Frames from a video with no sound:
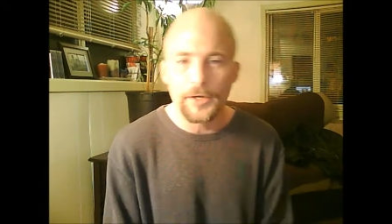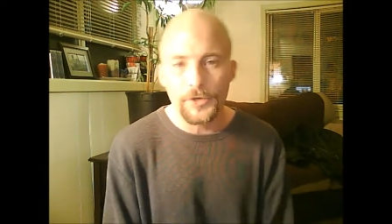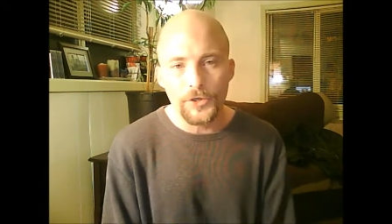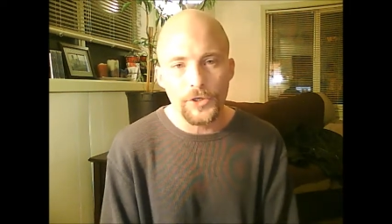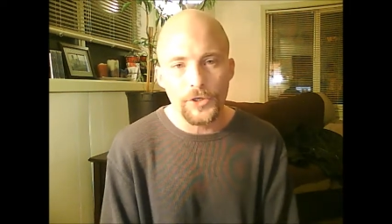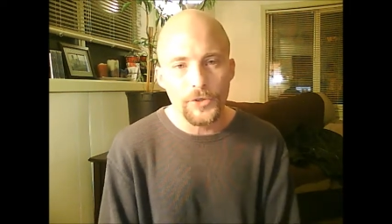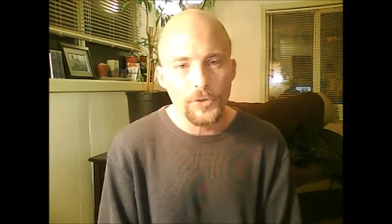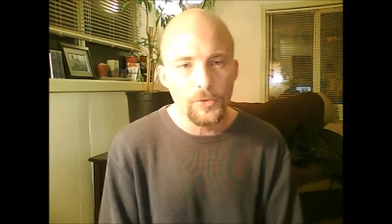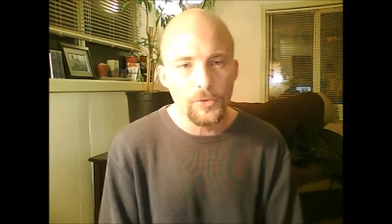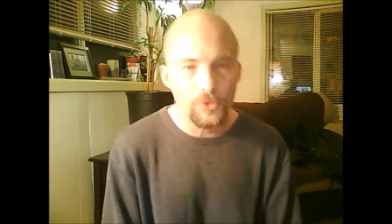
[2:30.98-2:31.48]

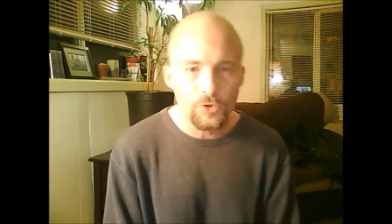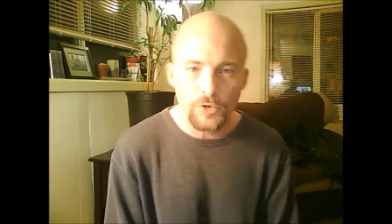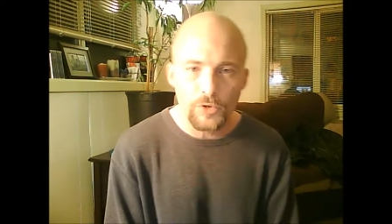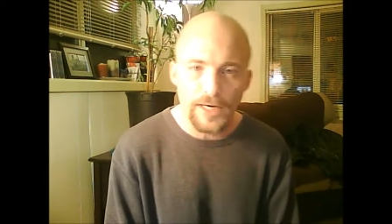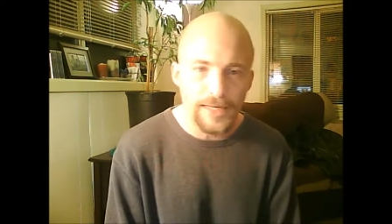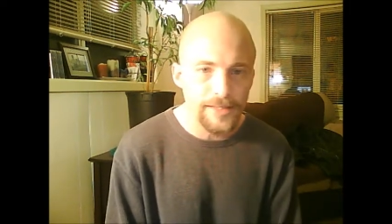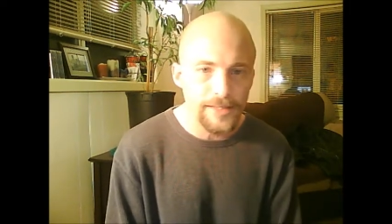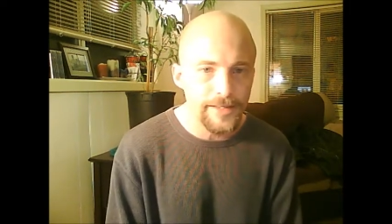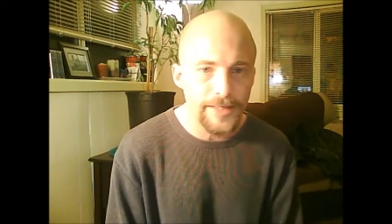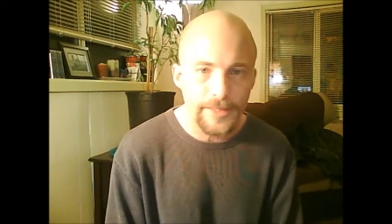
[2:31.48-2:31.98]
you
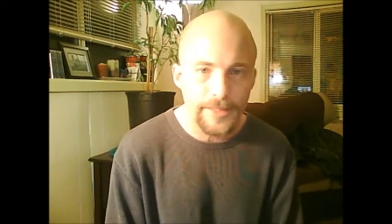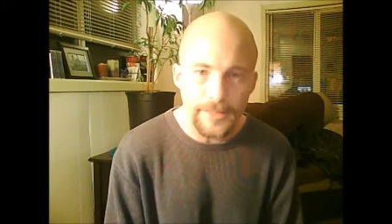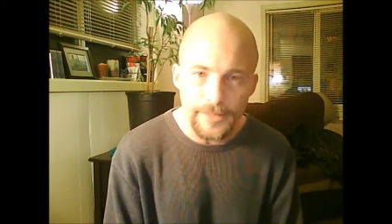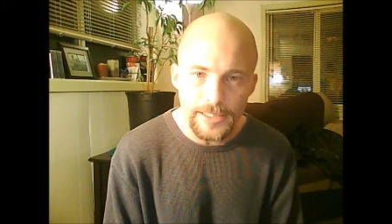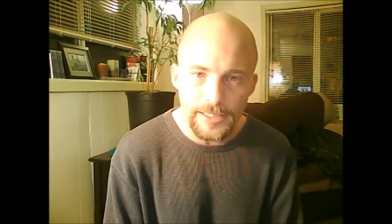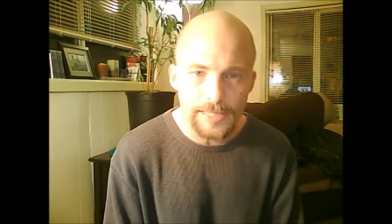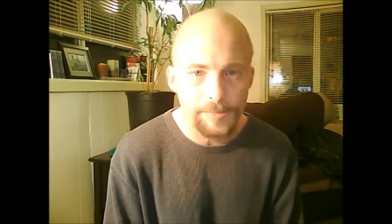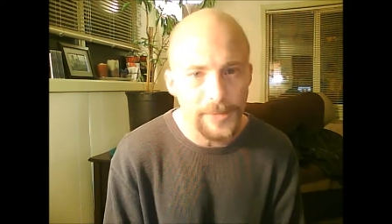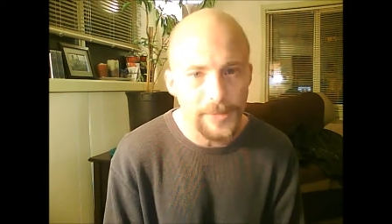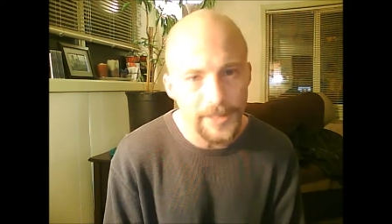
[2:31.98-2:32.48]
crazy
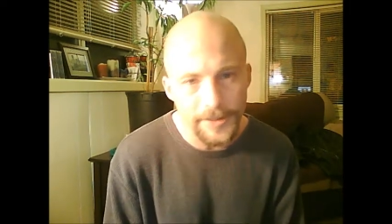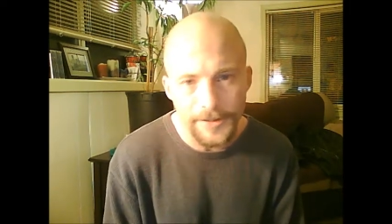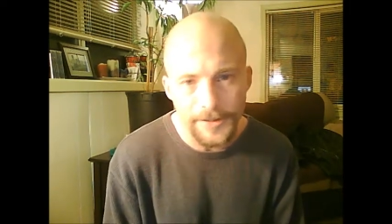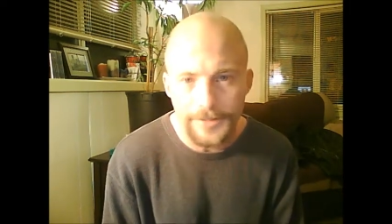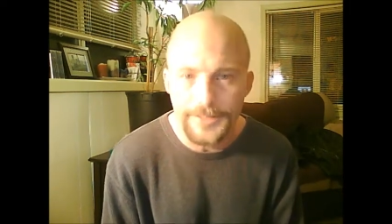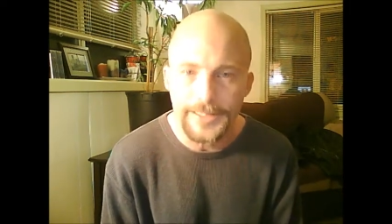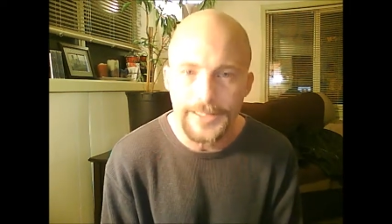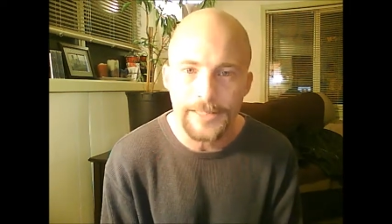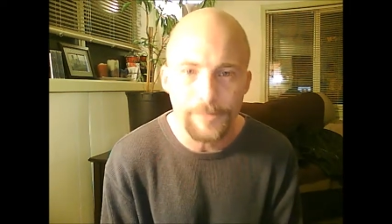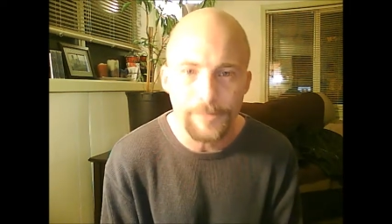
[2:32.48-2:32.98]

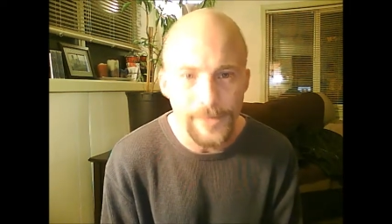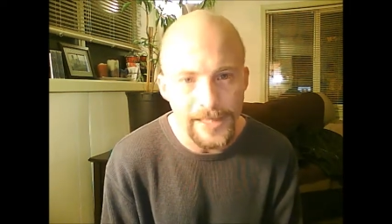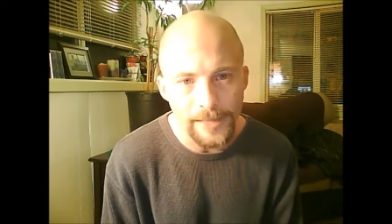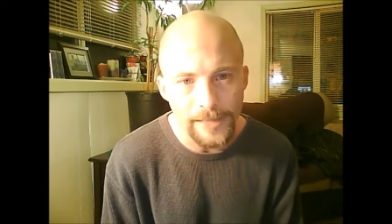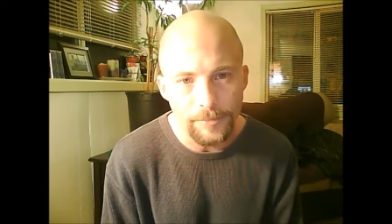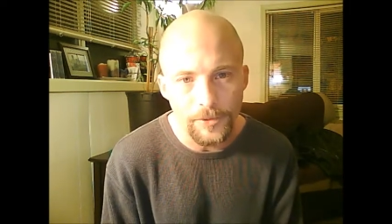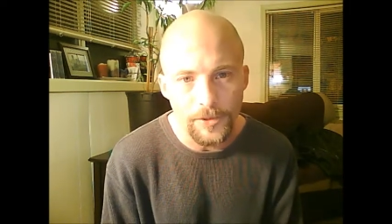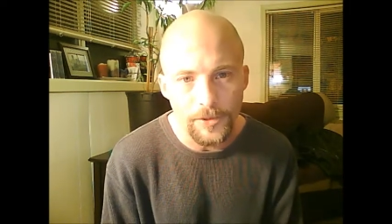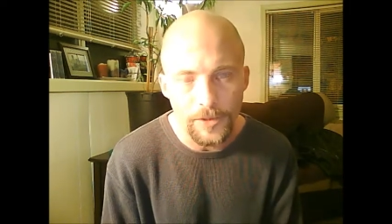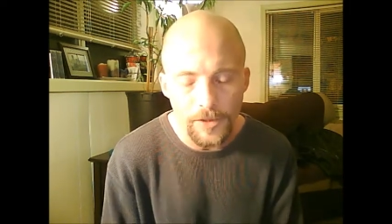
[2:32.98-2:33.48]
conspiracy
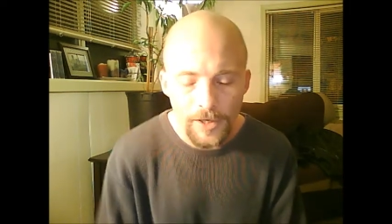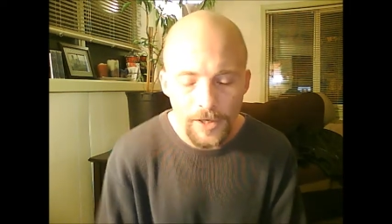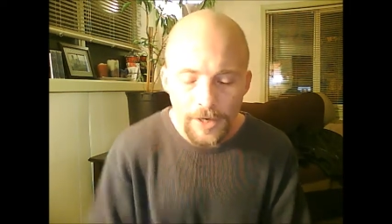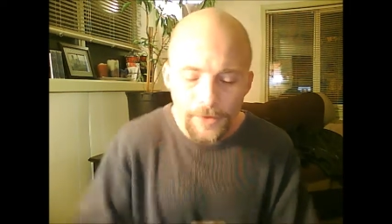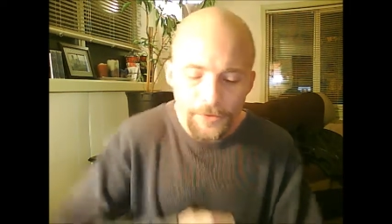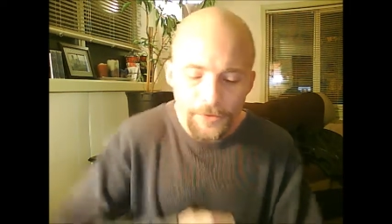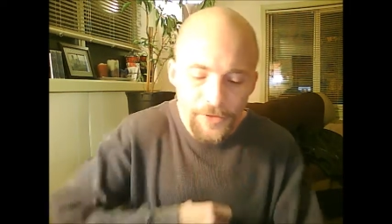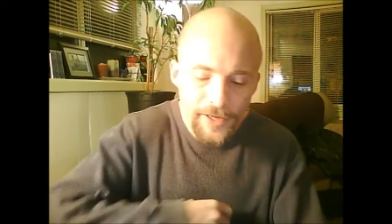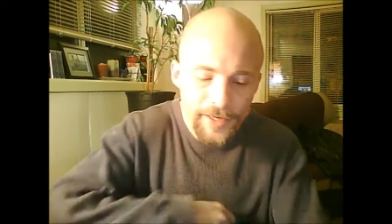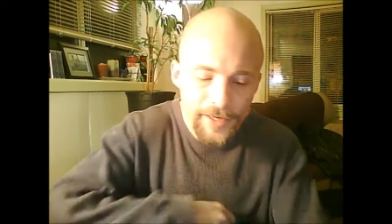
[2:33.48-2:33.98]
people,
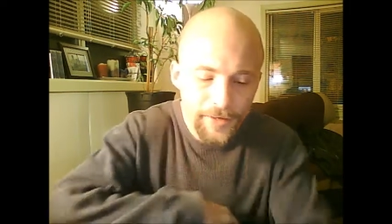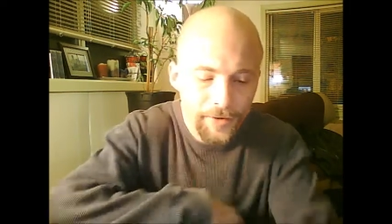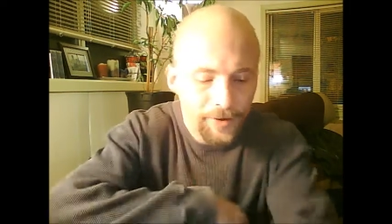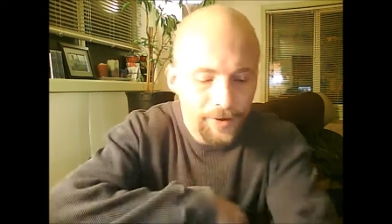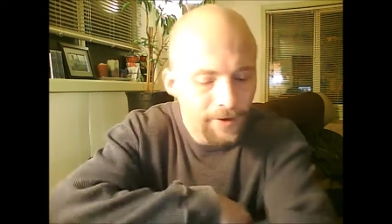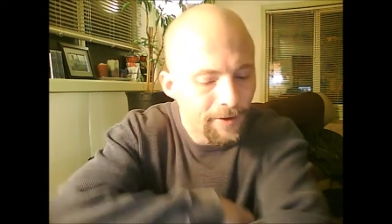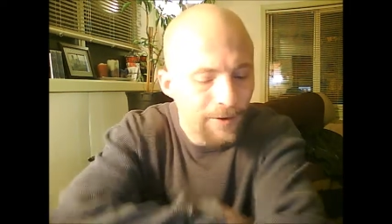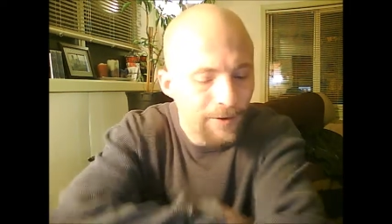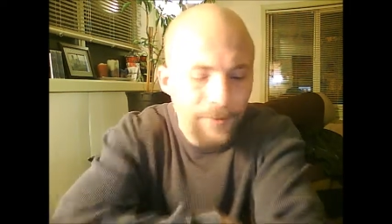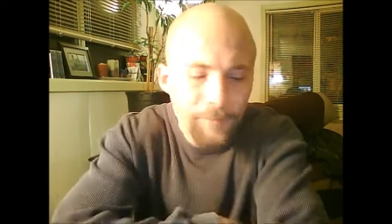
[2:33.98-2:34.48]
then
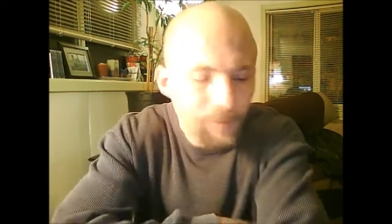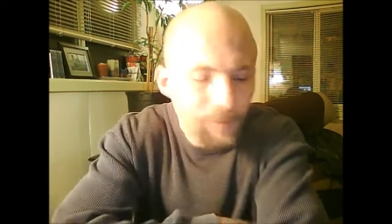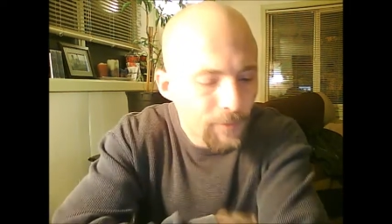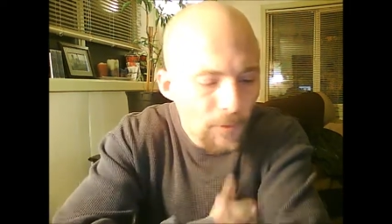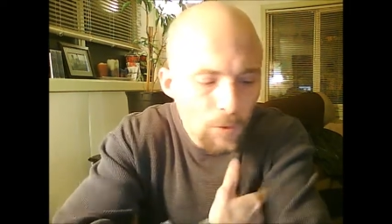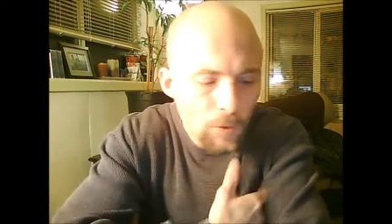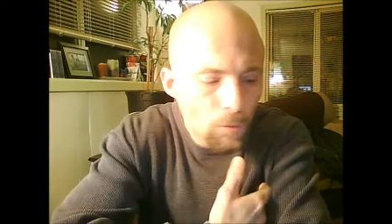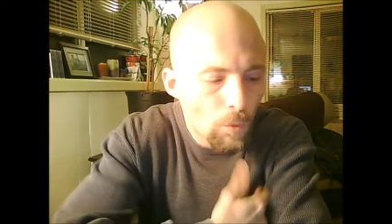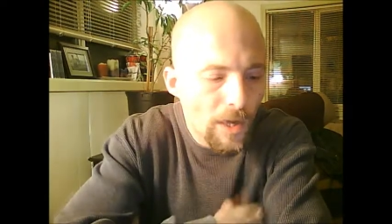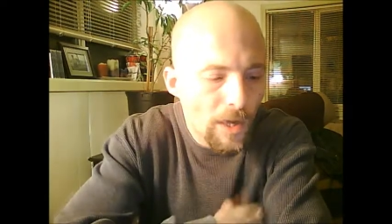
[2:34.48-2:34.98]

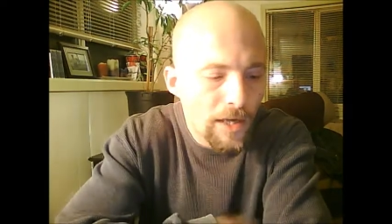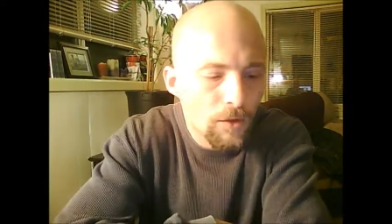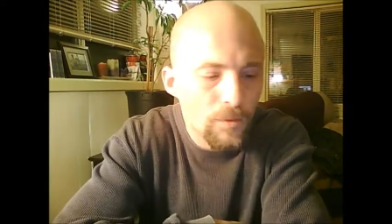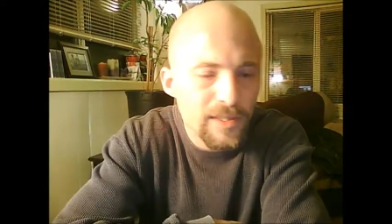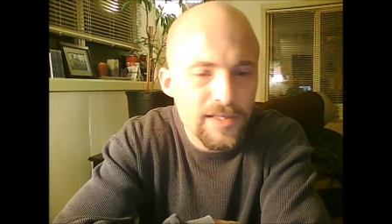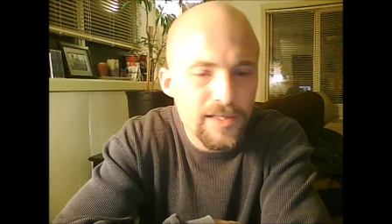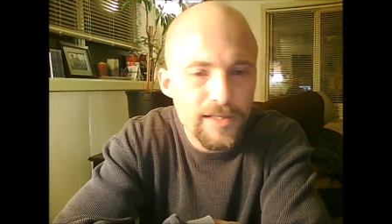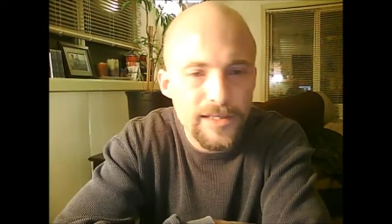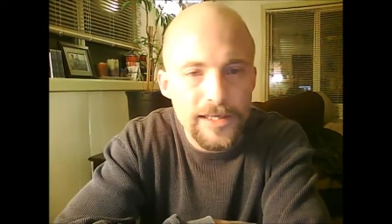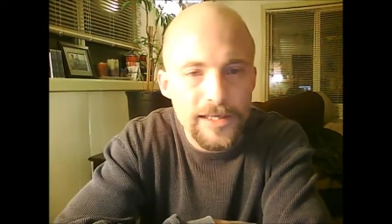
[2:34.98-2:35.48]
why don't we
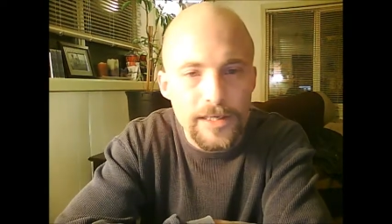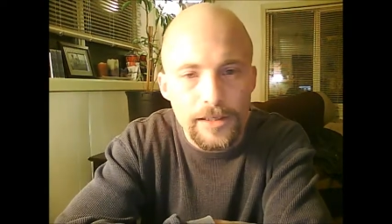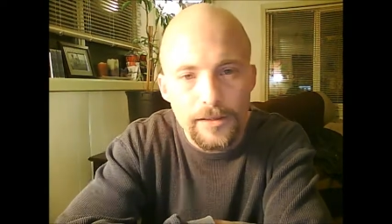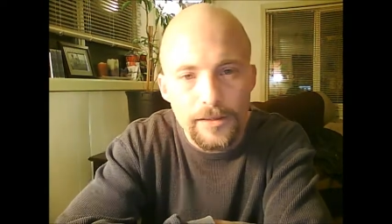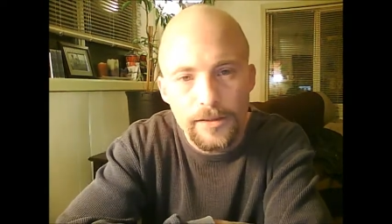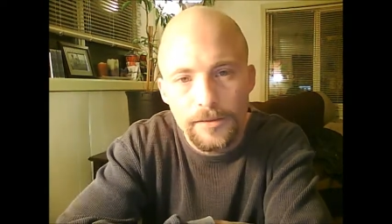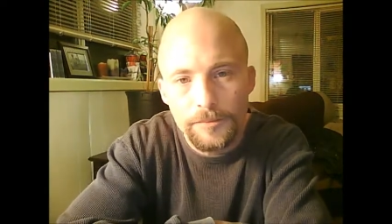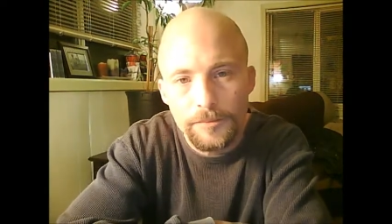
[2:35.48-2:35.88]
see it?